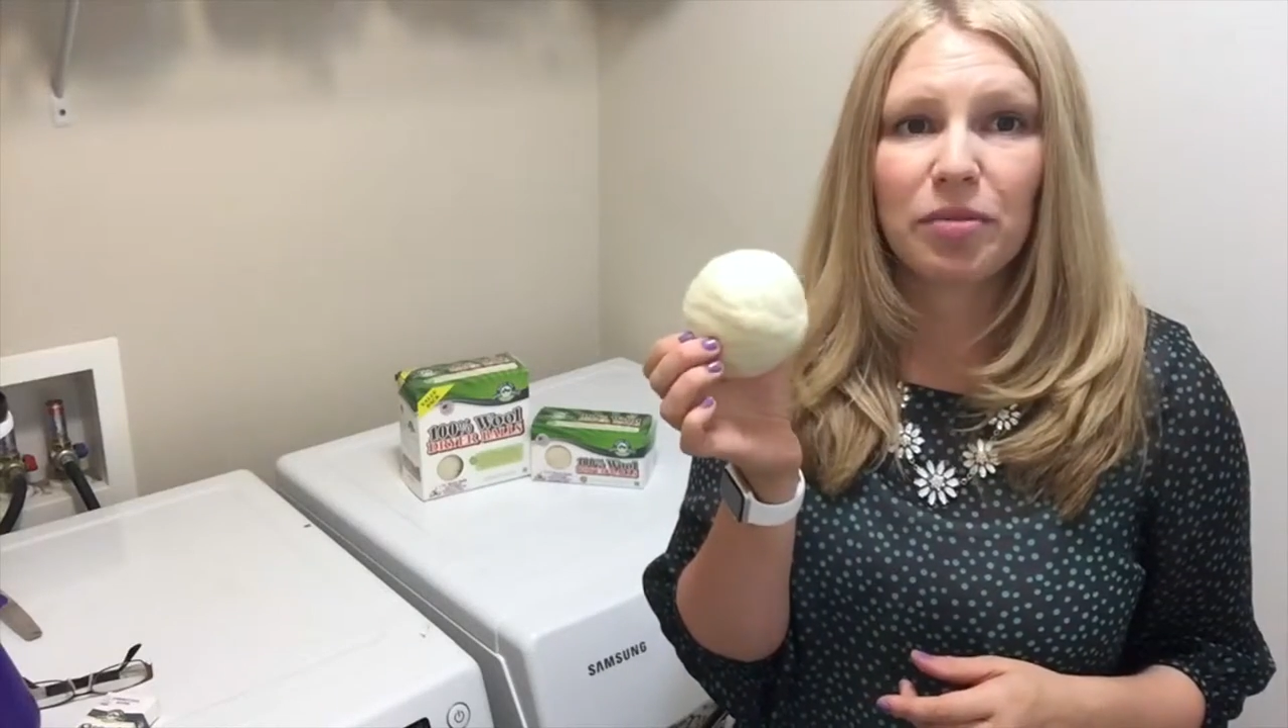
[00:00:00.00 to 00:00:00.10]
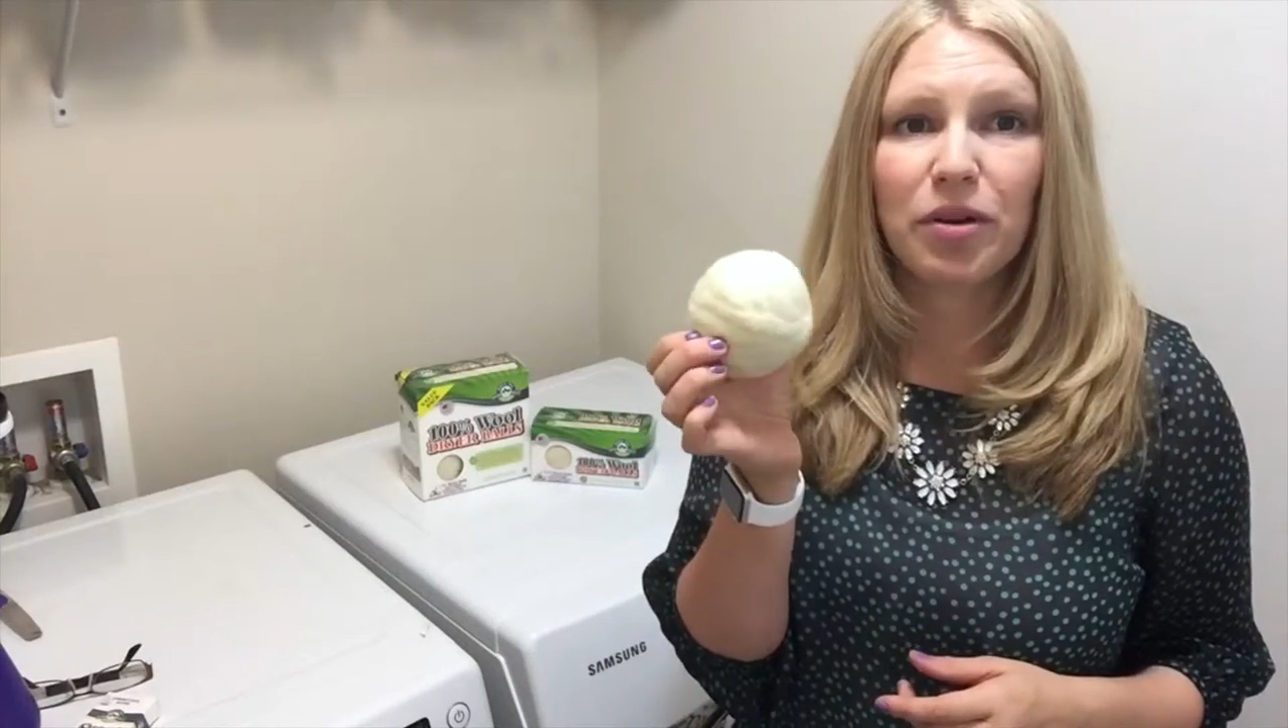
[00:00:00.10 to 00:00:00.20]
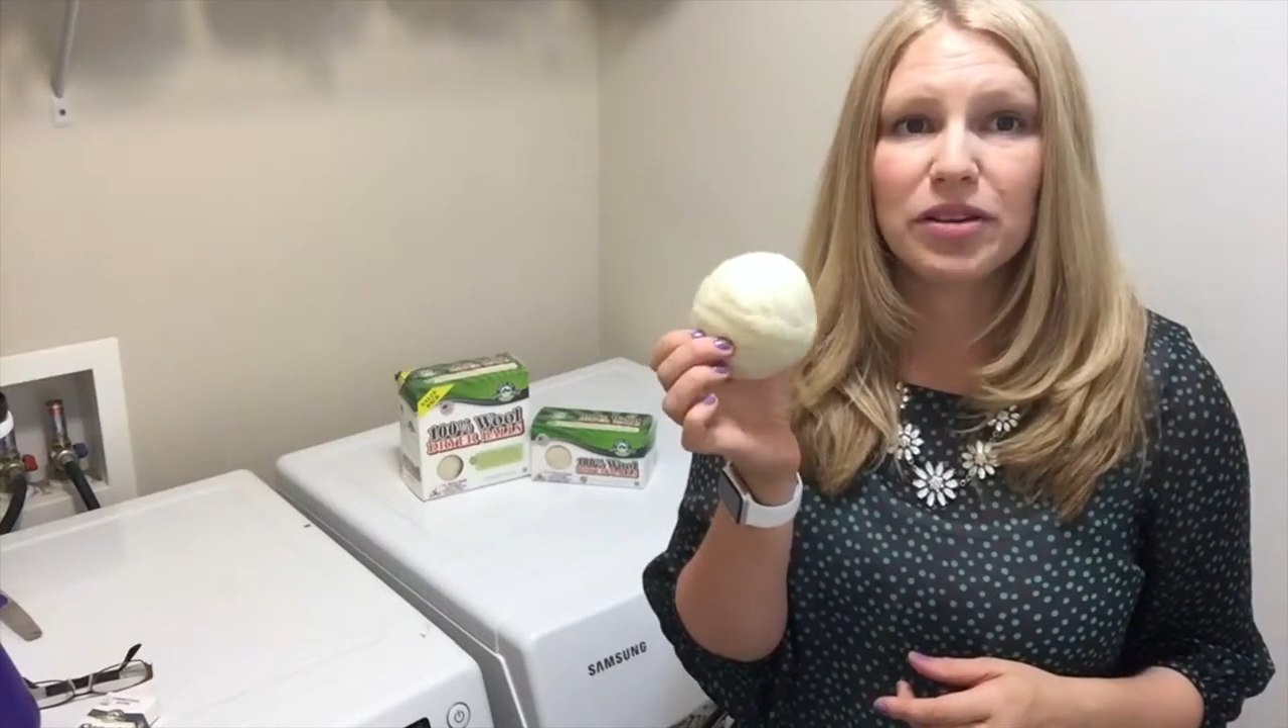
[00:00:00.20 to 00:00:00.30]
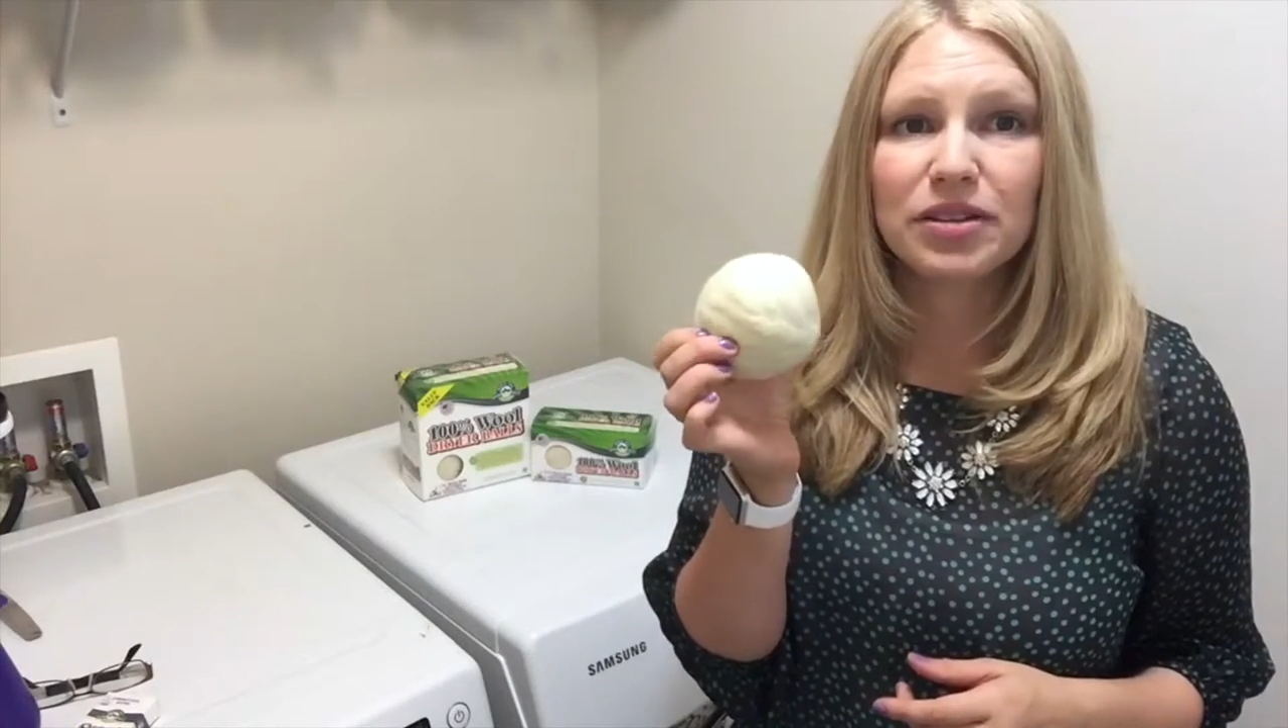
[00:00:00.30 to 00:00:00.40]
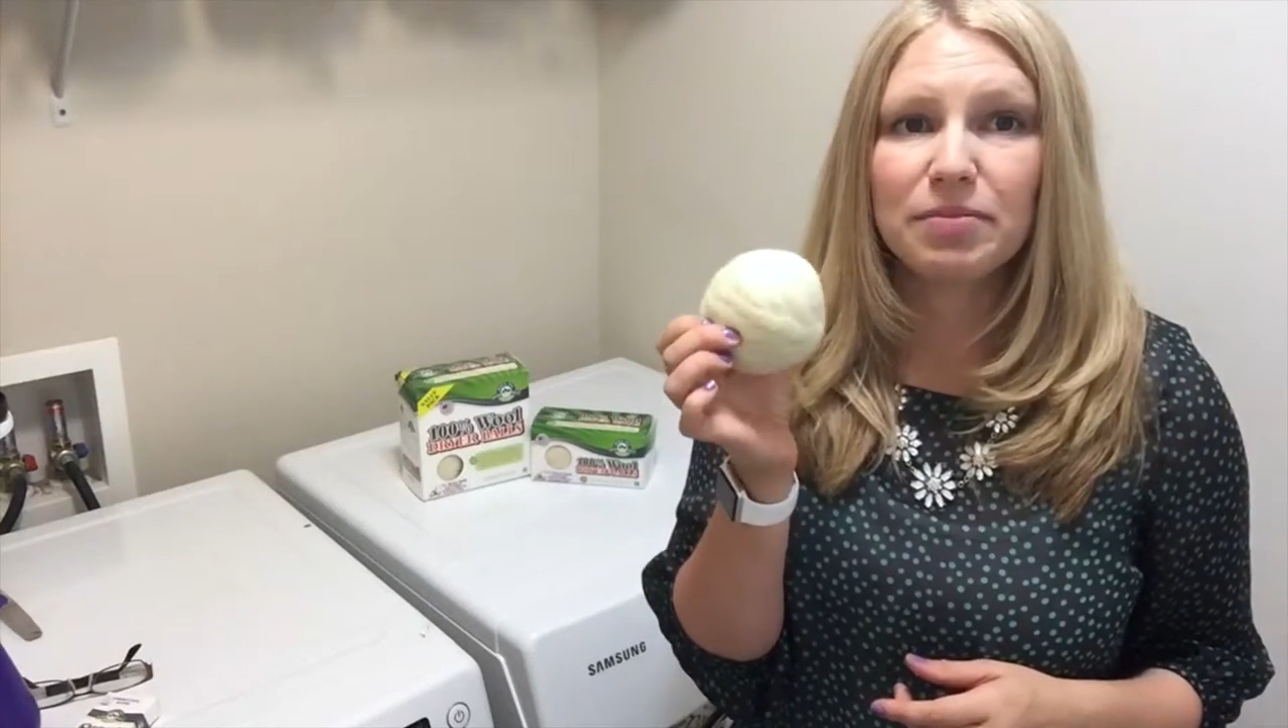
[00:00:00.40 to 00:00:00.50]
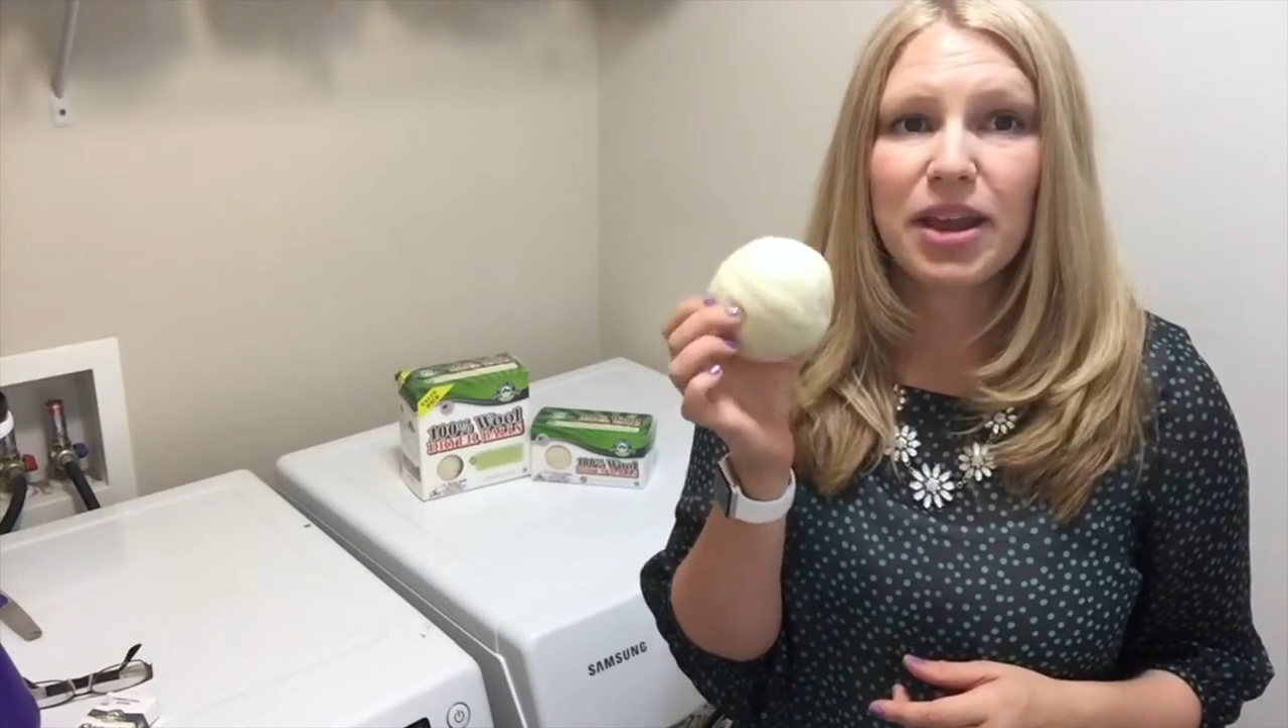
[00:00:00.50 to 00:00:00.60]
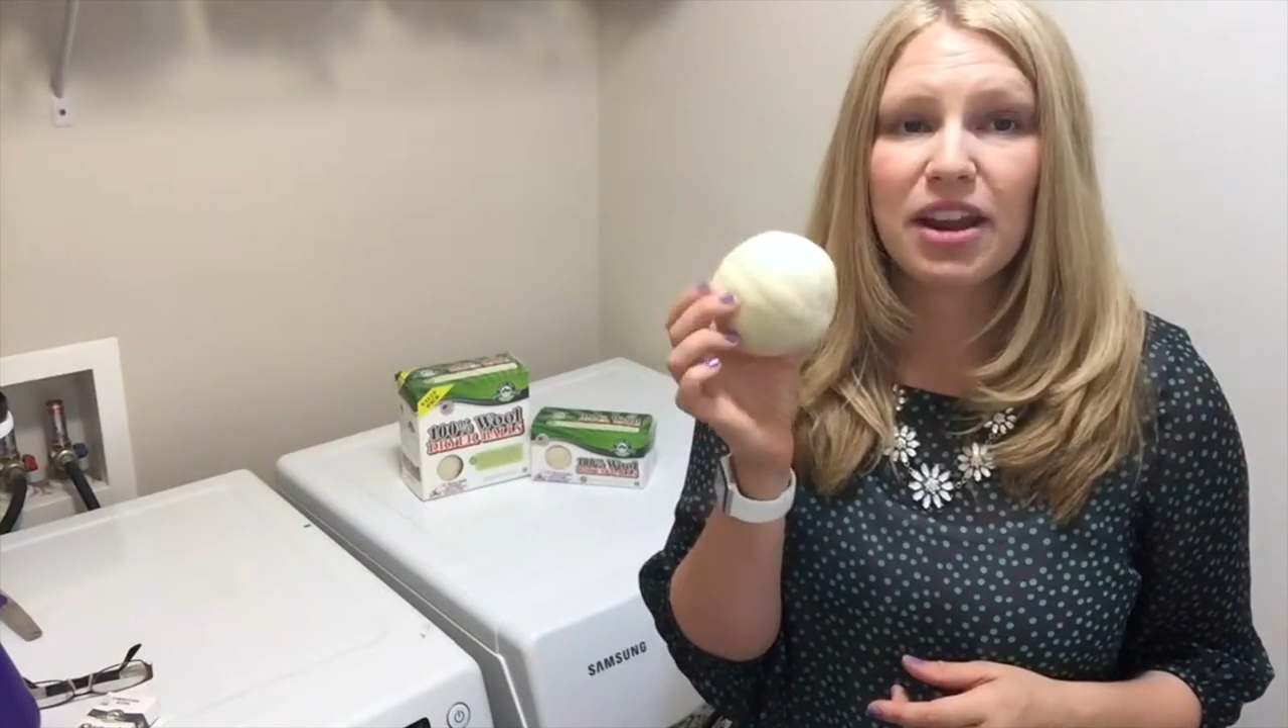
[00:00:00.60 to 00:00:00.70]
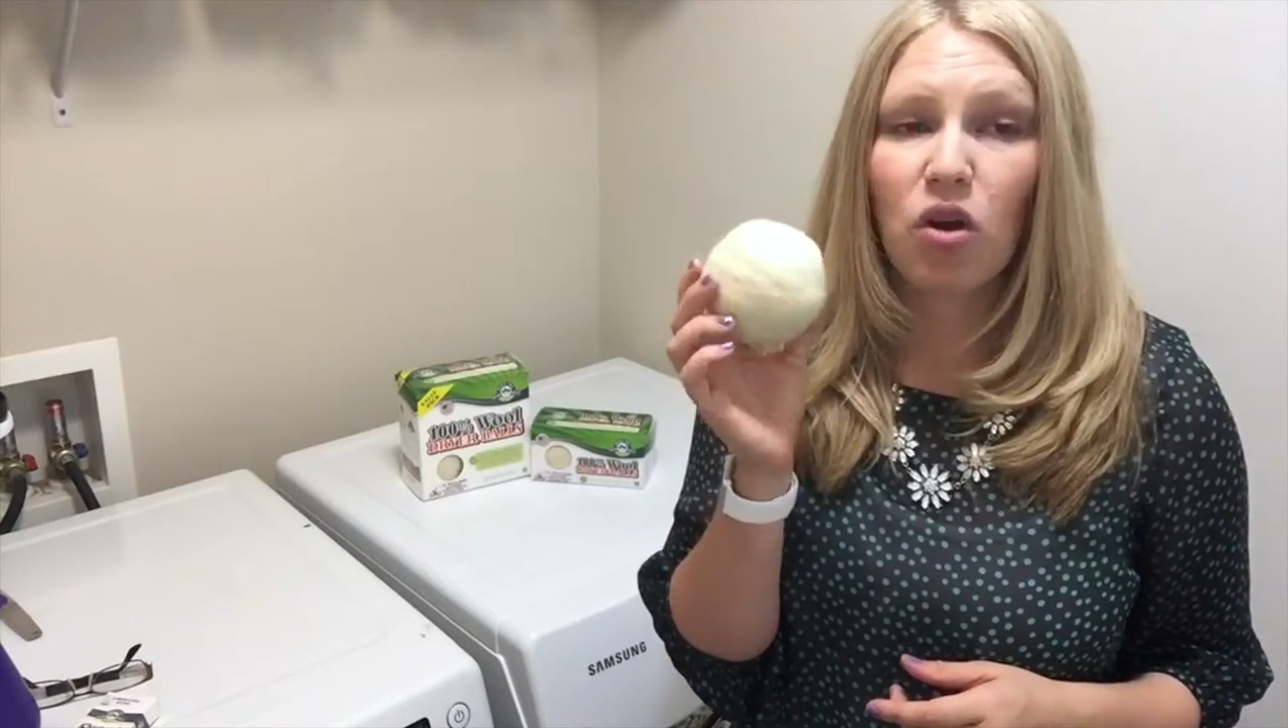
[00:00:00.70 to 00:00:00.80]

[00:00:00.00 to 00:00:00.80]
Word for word: balls made